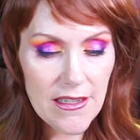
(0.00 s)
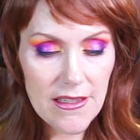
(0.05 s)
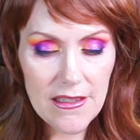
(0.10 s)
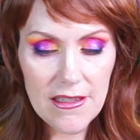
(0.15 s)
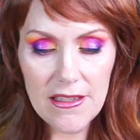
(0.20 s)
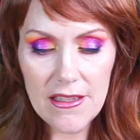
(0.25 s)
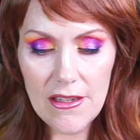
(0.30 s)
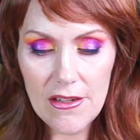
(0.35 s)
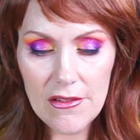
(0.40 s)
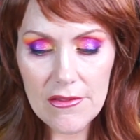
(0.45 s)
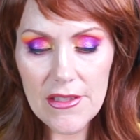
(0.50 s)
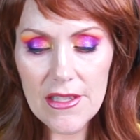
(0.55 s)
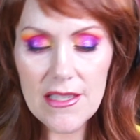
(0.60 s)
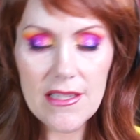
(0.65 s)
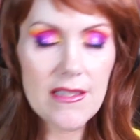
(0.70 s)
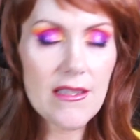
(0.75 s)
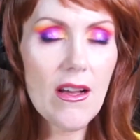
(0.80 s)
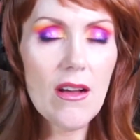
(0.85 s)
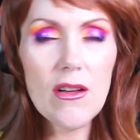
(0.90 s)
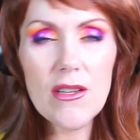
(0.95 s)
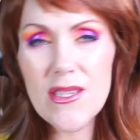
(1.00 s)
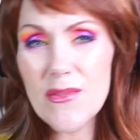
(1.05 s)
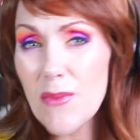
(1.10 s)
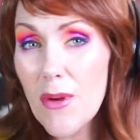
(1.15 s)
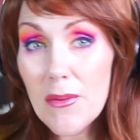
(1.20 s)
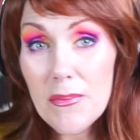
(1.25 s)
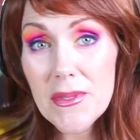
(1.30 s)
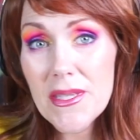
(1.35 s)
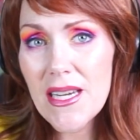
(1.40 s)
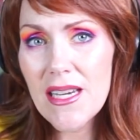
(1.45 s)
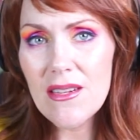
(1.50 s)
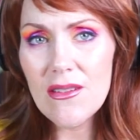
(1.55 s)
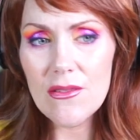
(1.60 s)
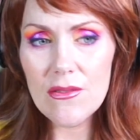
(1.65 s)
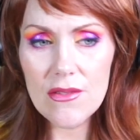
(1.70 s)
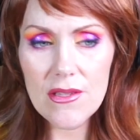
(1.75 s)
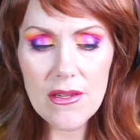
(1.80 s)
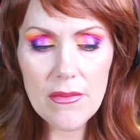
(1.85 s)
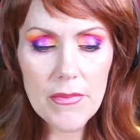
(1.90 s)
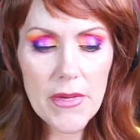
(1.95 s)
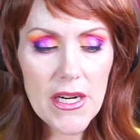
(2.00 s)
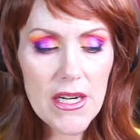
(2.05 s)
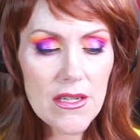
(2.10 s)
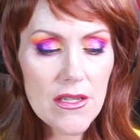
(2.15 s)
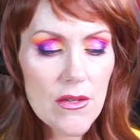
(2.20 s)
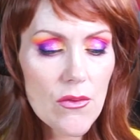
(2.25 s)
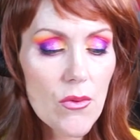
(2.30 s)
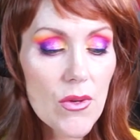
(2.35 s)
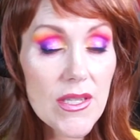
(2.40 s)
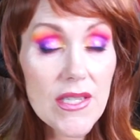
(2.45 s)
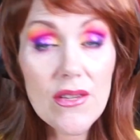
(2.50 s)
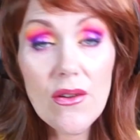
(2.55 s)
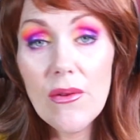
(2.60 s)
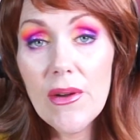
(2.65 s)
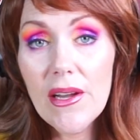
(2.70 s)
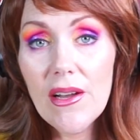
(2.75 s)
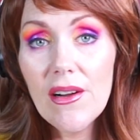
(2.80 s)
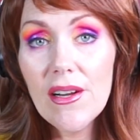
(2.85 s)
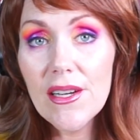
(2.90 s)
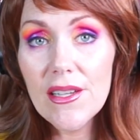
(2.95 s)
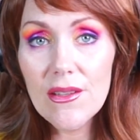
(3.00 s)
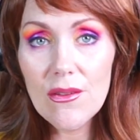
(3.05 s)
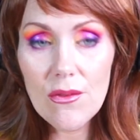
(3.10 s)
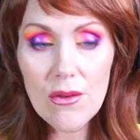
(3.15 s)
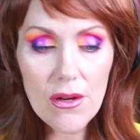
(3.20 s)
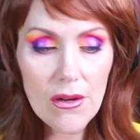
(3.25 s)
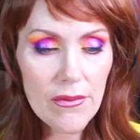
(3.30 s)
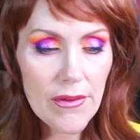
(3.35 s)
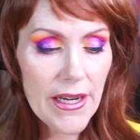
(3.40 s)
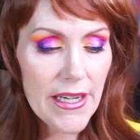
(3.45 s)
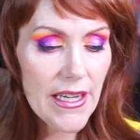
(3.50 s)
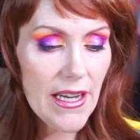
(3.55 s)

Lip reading: you know, this is all small potatoes compared to what's going on in the world right